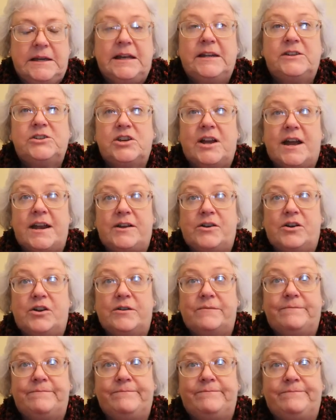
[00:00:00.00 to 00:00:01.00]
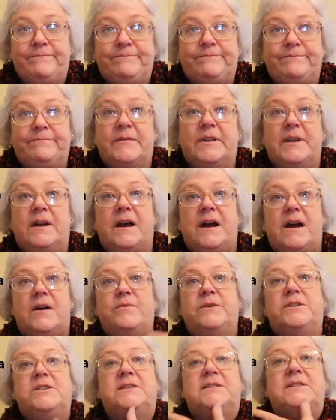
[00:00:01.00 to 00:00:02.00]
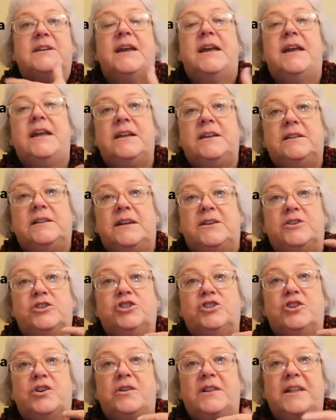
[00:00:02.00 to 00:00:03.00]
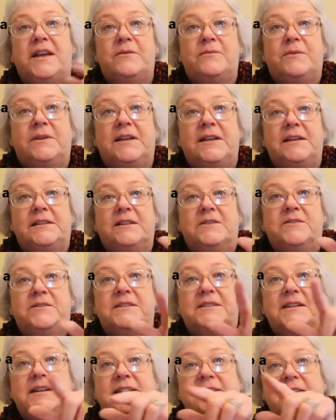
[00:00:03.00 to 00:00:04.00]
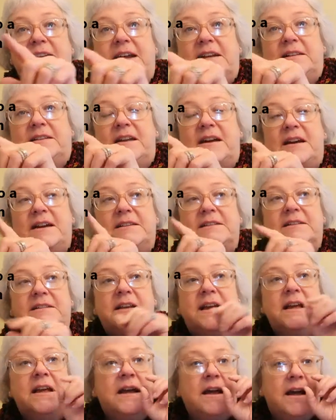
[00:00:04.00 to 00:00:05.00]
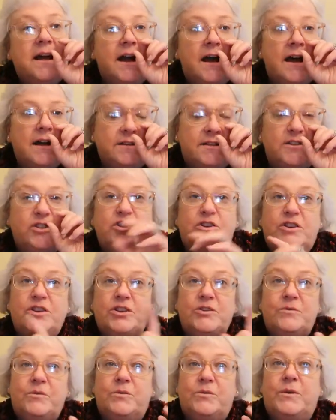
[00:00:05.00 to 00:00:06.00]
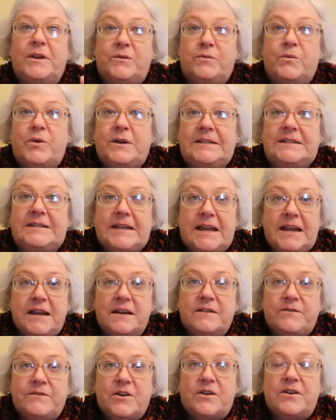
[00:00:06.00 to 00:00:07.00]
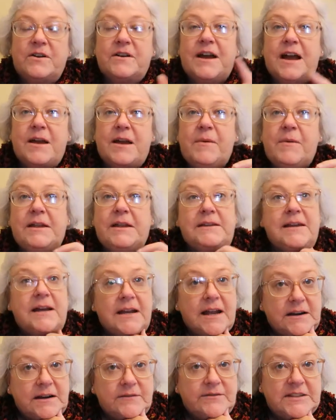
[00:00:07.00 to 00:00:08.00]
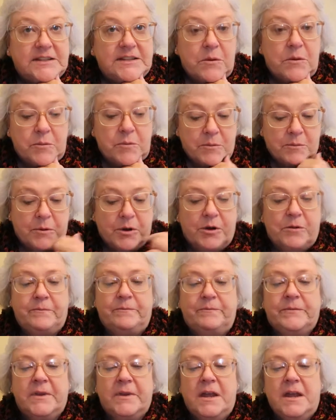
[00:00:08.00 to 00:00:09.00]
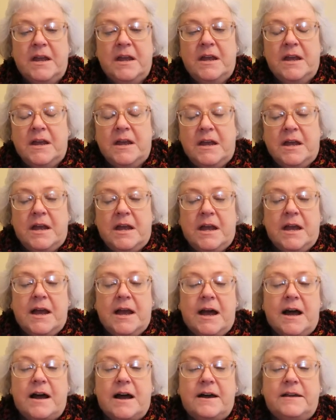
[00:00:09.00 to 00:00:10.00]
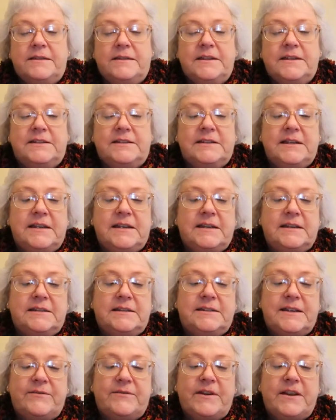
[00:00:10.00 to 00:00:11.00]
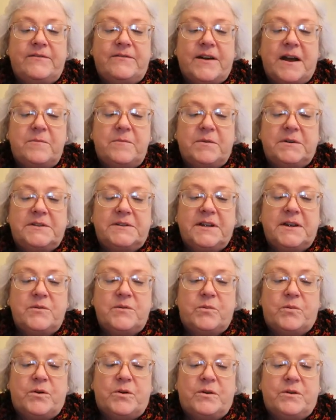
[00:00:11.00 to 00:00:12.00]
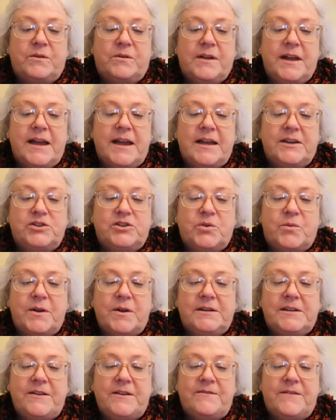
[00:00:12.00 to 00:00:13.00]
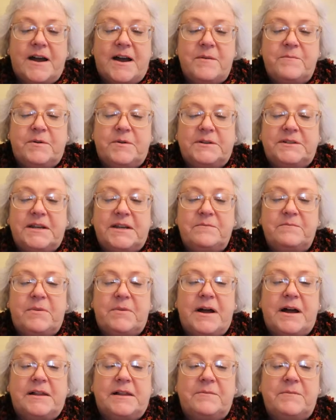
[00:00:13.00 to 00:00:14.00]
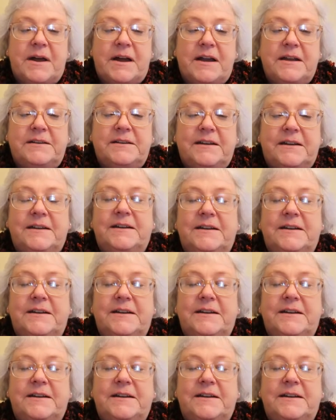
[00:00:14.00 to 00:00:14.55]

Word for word: Hitchhiker, uh, which is a like a shawllet with like little zigzag lines uh, that you can do with like one skein of yarn. I made that out of Zauberball. Uh, this is 75% wool and 25% polyamide.